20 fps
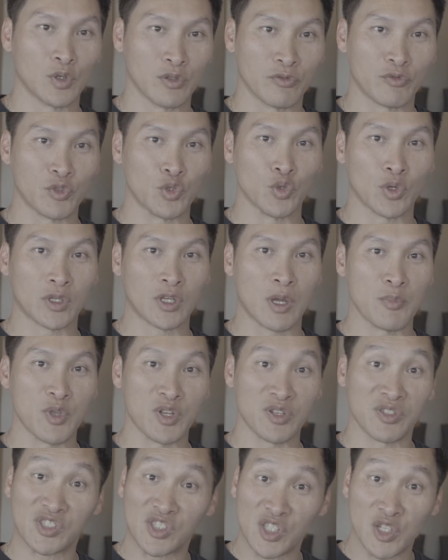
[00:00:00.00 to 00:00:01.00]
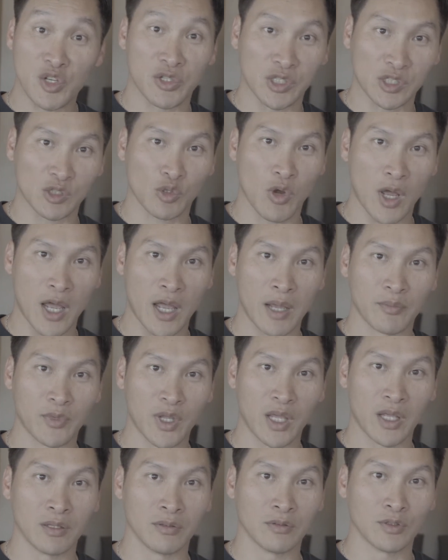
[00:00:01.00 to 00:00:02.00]
if you commit a serious crime,
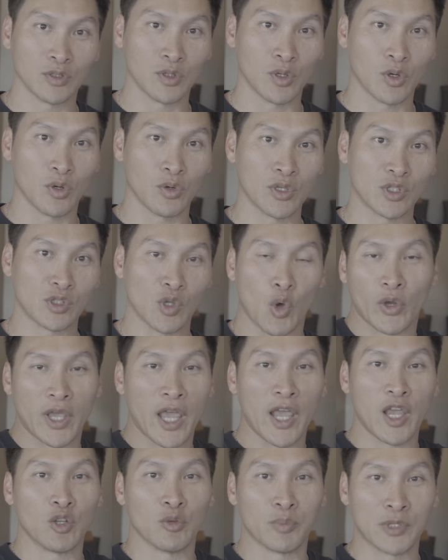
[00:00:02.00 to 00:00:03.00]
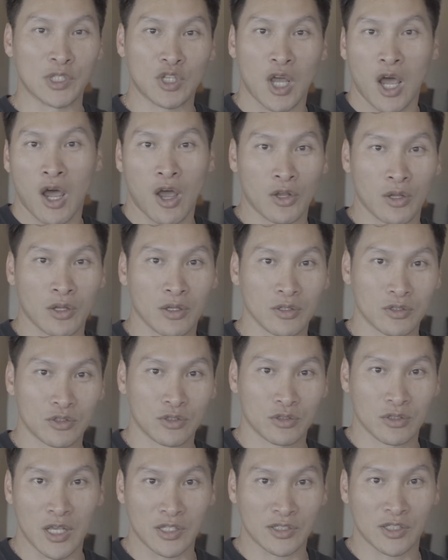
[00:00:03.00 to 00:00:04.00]
then it's okay to be charged
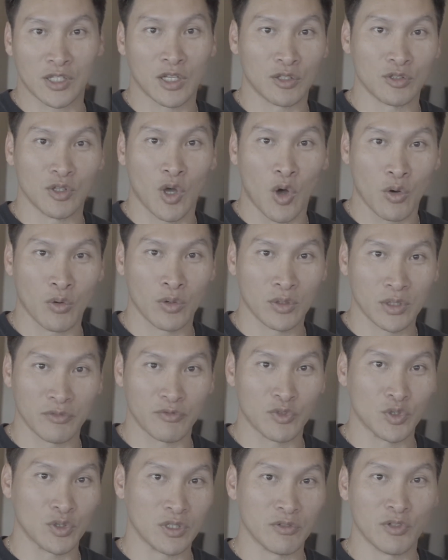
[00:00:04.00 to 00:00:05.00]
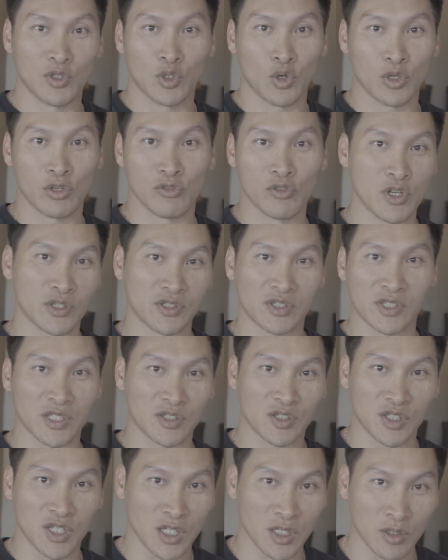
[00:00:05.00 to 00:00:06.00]
as an adult, even though you're
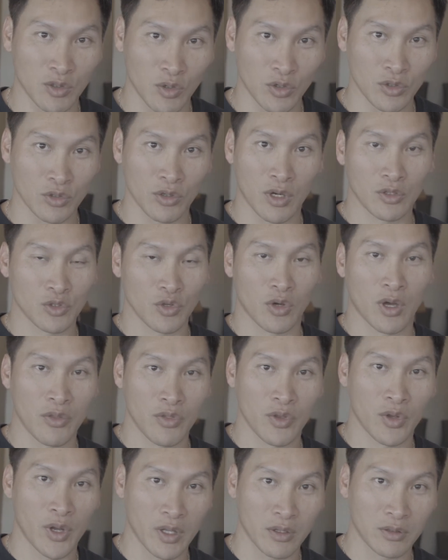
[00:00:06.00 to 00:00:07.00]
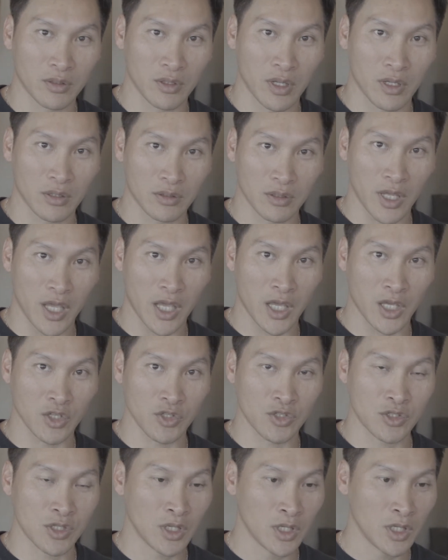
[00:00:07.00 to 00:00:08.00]
16 or you're under the
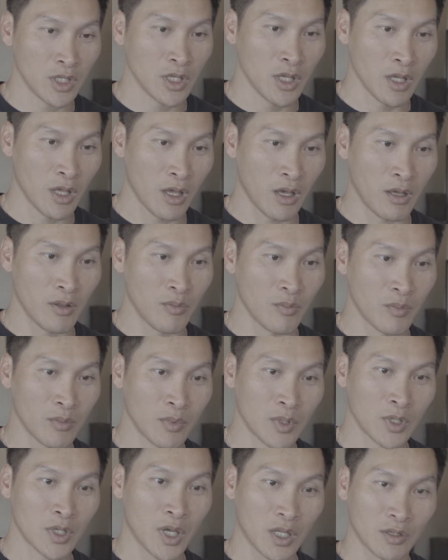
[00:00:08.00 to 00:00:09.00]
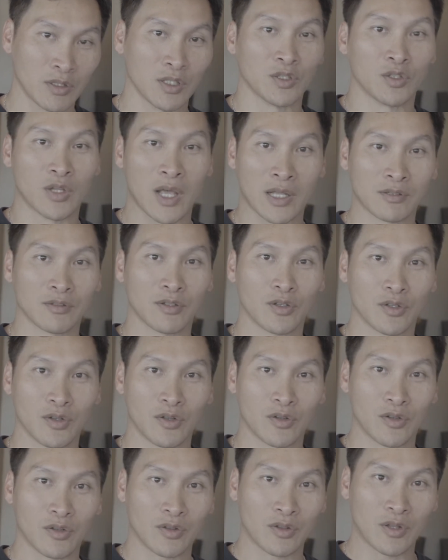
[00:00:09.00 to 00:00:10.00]
age. And I think
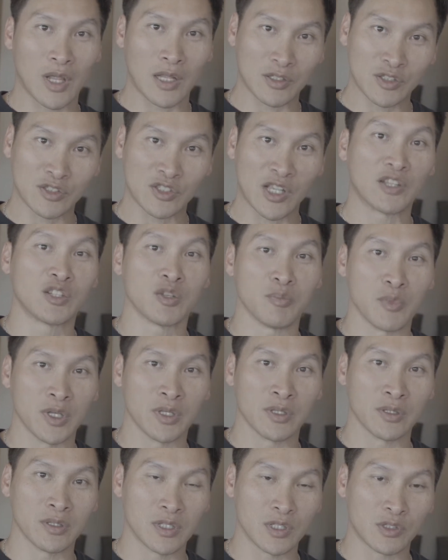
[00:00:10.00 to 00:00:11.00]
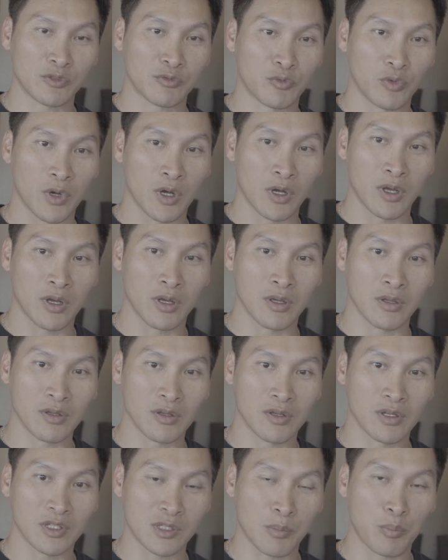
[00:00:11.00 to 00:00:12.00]
that sentiment
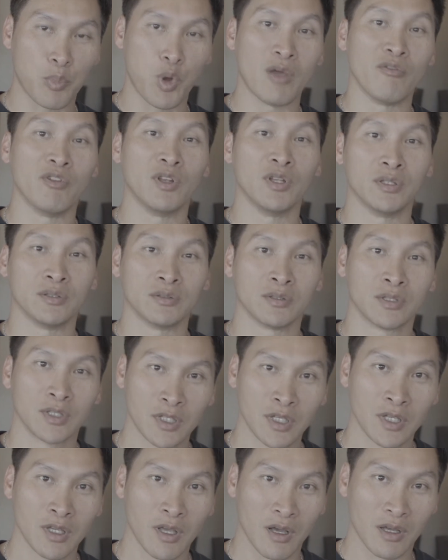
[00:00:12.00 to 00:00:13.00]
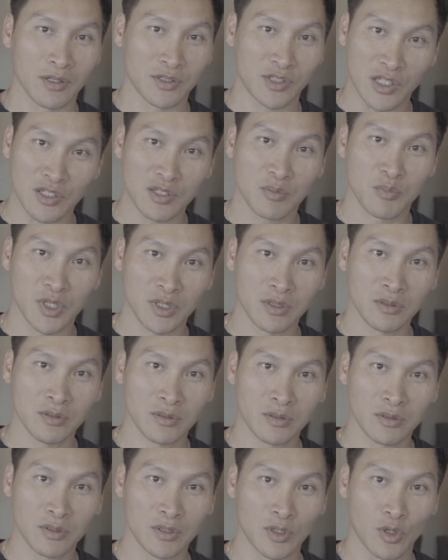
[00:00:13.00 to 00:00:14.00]
is a prevalent sentiment
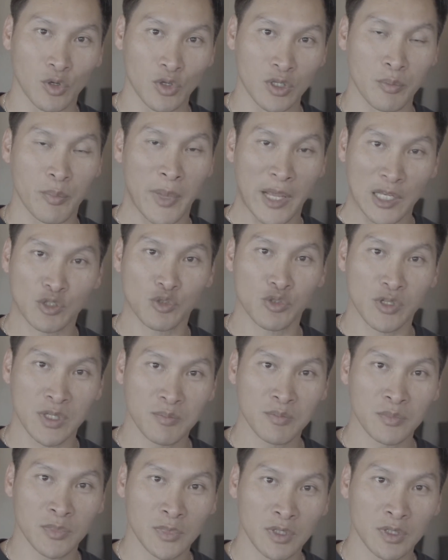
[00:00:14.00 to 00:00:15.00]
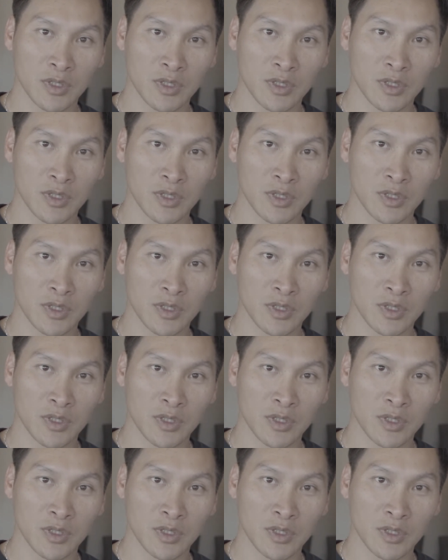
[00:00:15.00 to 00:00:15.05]
in the mainstream.